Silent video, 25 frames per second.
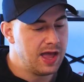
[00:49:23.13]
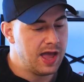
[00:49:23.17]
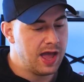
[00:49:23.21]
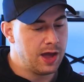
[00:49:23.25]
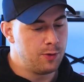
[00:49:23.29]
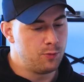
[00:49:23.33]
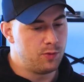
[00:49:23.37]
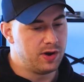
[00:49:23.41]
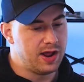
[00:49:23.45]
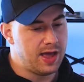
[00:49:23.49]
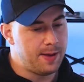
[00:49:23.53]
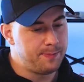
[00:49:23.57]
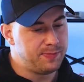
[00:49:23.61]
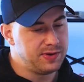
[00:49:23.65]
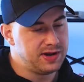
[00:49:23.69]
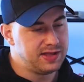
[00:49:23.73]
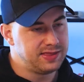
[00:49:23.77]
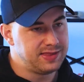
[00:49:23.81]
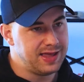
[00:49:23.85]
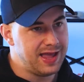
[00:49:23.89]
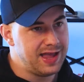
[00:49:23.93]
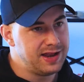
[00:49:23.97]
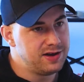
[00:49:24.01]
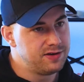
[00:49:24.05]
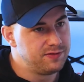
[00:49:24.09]
And what happened
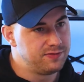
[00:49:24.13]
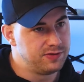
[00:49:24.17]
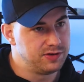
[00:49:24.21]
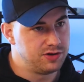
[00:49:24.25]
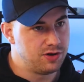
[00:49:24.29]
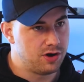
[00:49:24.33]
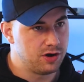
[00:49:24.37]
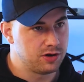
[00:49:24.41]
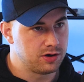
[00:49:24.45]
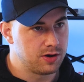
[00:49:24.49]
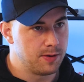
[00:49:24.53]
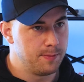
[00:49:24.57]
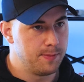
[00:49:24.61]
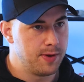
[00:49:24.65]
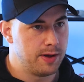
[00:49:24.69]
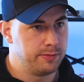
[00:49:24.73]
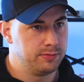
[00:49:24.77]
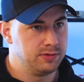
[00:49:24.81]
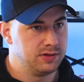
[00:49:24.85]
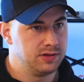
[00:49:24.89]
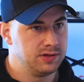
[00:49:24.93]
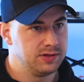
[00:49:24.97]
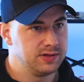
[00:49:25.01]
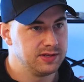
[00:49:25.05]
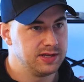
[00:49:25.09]
at the end of the dot-com
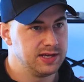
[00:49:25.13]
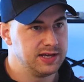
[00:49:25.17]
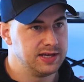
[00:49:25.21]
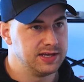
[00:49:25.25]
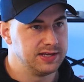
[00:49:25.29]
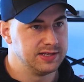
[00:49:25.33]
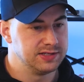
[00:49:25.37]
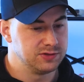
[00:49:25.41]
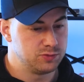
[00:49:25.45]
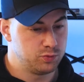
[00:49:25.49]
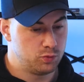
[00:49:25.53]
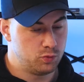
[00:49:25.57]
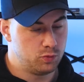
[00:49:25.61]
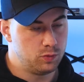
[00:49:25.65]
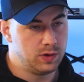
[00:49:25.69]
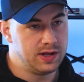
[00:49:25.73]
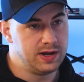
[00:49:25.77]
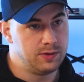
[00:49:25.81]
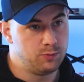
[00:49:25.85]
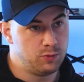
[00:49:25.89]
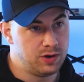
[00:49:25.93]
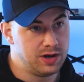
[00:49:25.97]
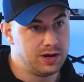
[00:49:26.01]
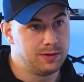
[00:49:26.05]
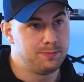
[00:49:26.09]
bubble is
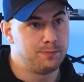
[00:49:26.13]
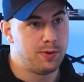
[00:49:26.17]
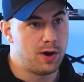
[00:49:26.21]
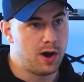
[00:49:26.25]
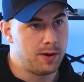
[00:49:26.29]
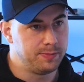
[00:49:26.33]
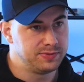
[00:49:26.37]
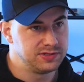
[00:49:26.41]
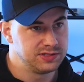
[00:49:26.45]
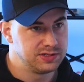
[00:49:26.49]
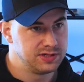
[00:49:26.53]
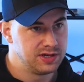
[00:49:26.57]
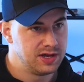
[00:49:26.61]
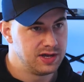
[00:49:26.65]
when it popped,